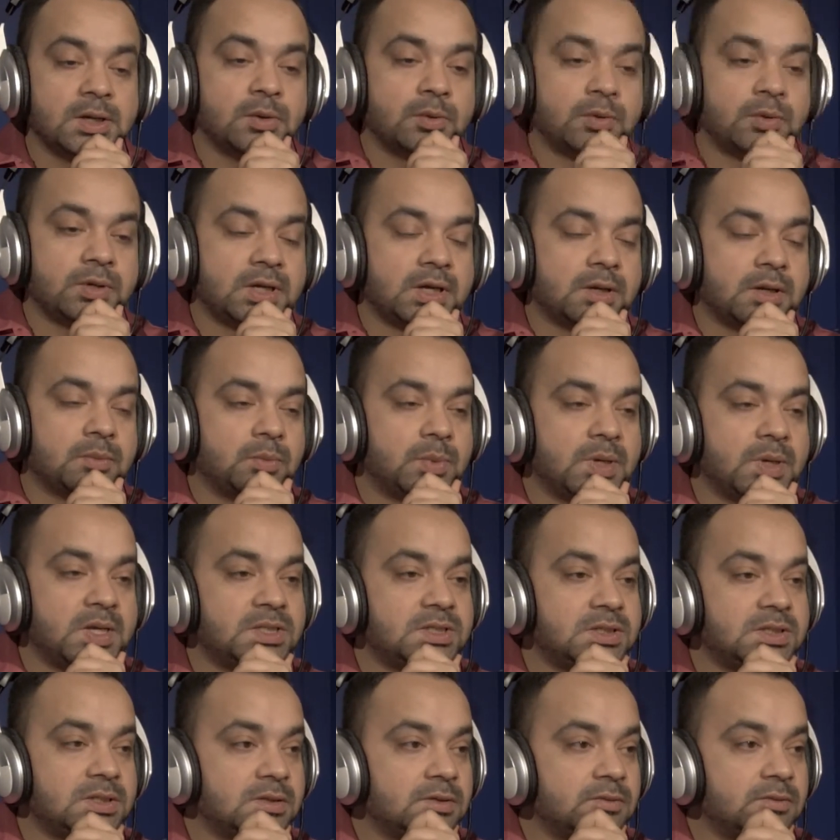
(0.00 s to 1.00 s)
We are
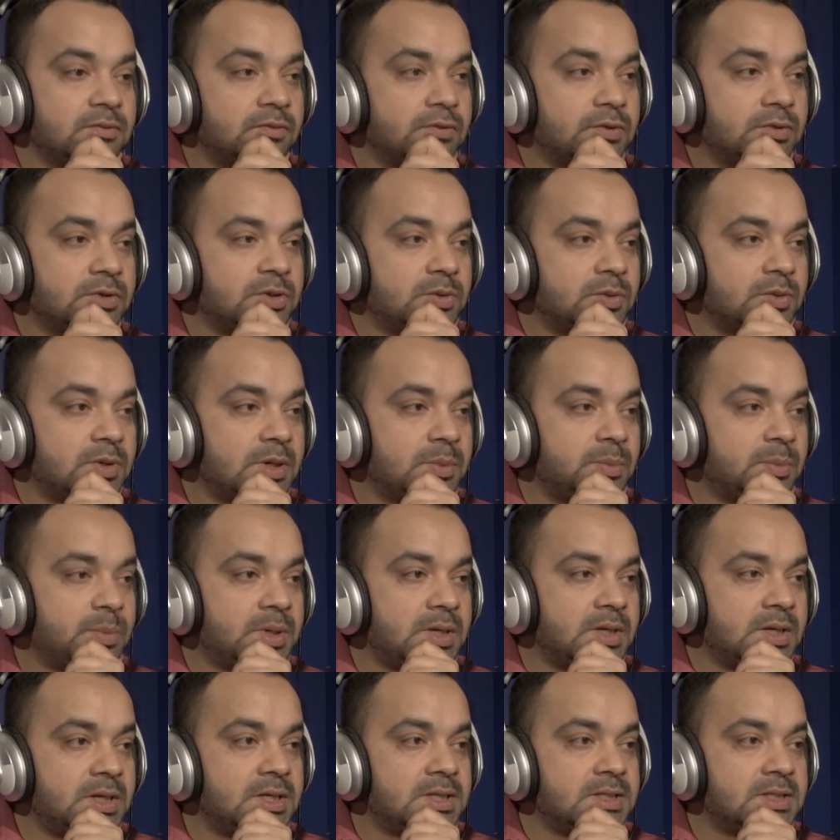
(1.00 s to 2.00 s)
based in 41
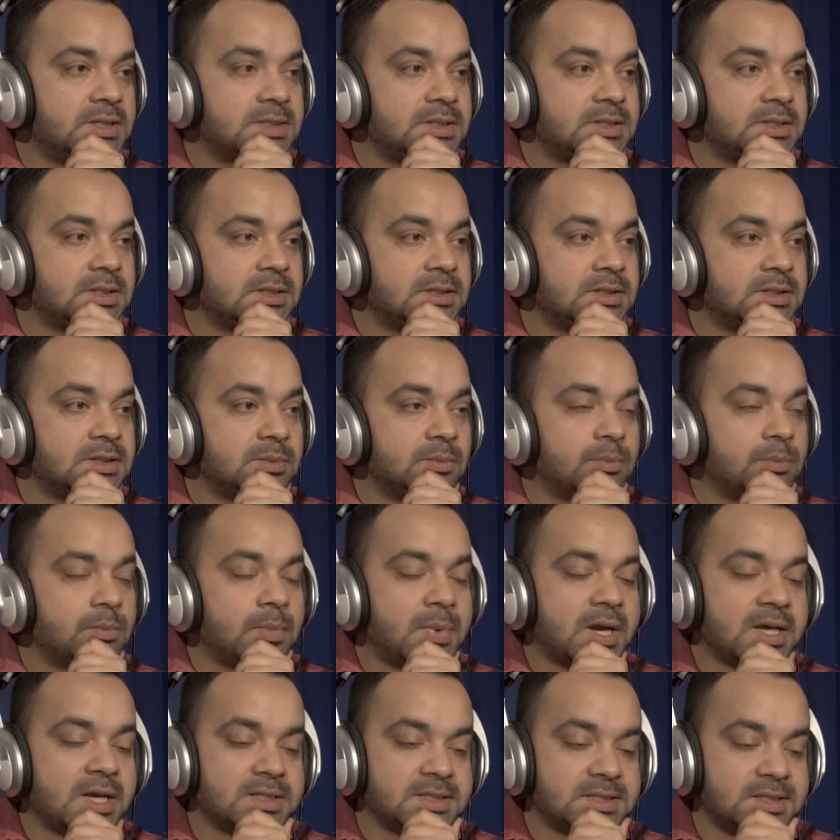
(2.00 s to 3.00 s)
Perry Street,
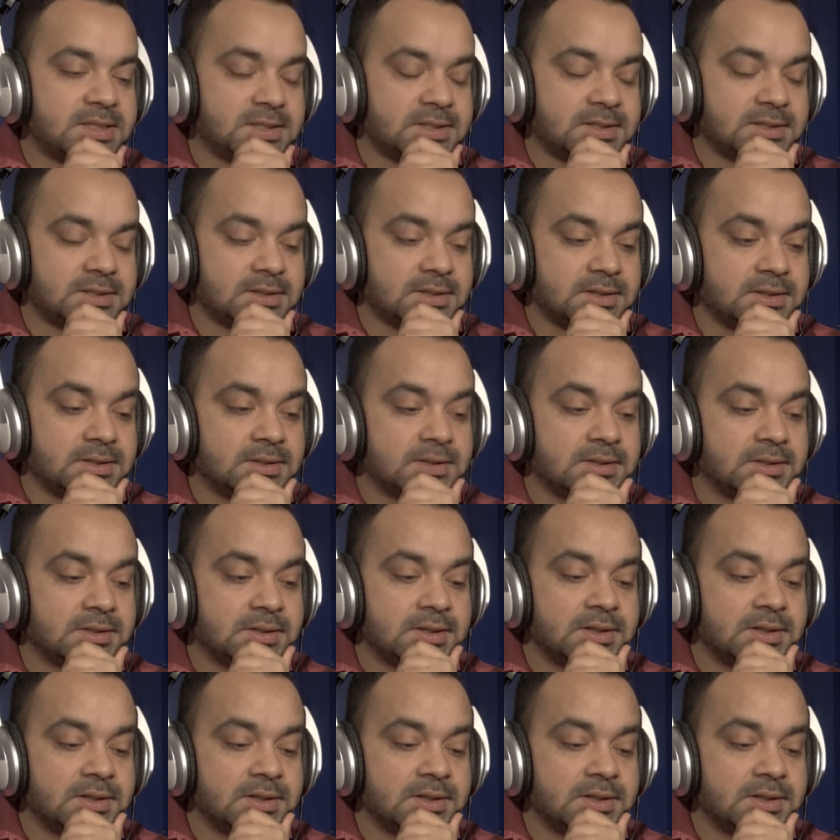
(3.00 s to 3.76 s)
Masterton.